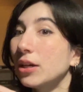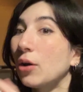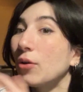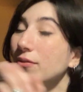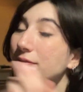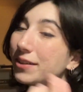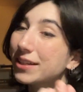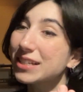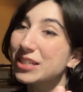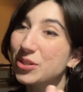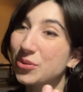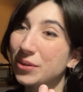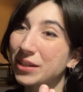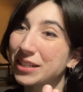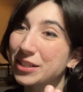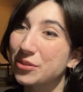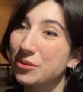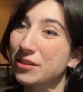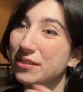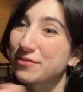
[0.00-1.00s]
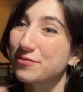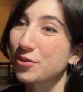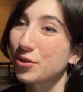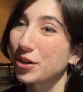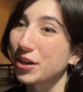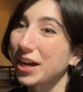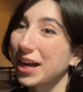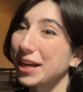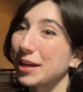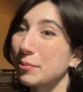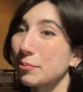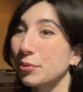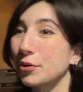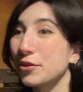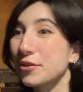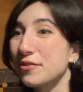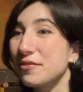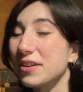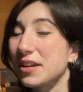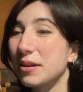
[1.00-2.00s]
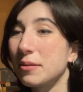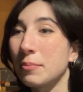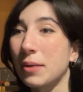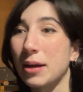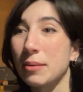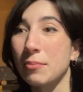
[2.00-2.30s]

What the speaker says: Hopefully in 2024 I improve in my